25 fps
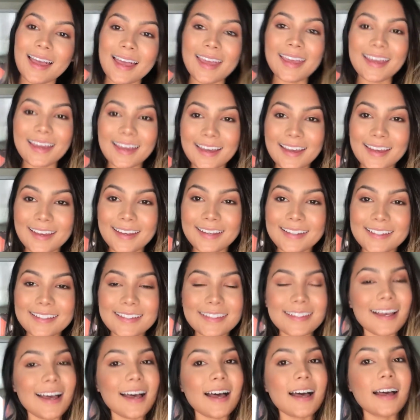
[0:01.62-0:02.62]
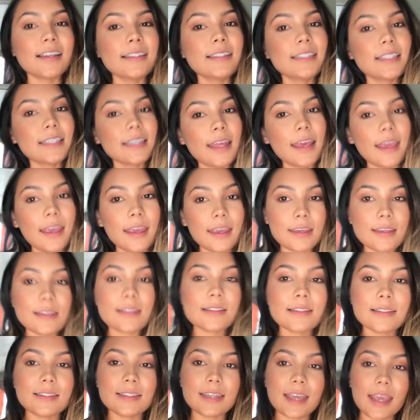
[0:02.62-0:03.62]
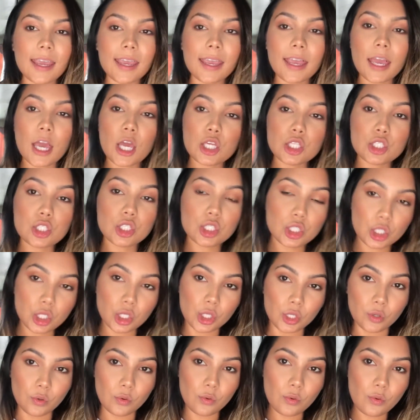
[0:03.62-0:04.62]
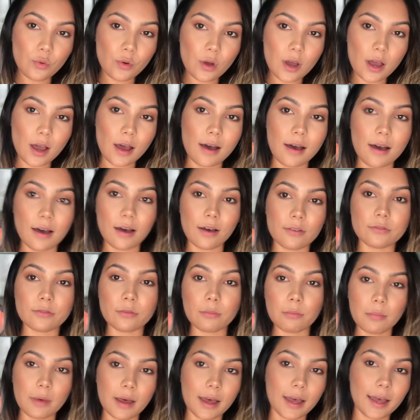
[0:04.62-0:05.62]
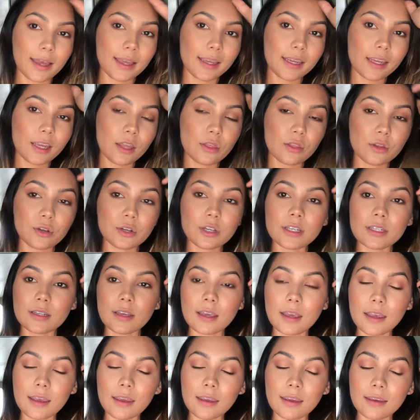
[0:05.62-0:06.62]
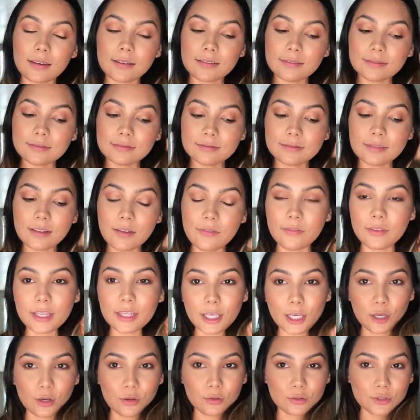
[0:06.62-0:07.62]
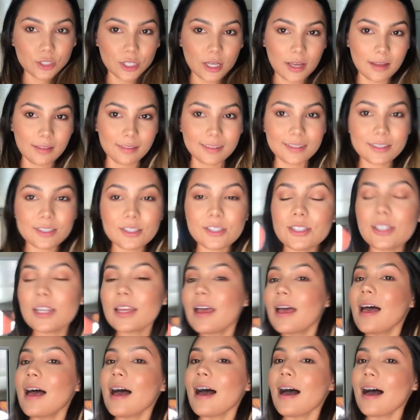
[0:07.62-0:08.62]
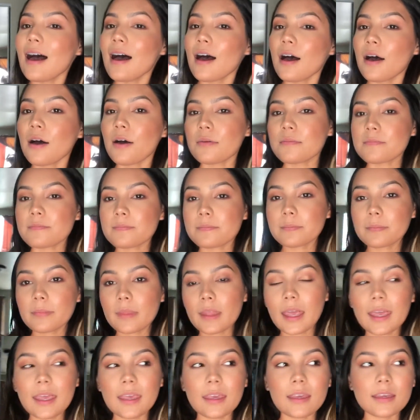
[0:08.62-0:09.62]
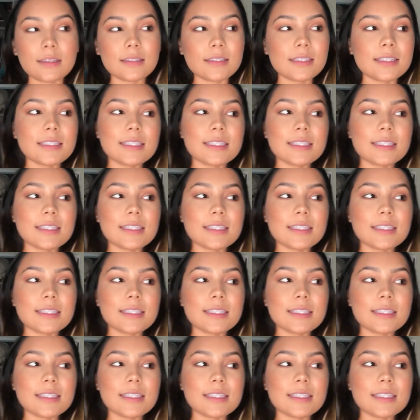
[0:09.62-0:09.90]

Hey guys, uh, today is day two of my 30 day video challenge. Um, and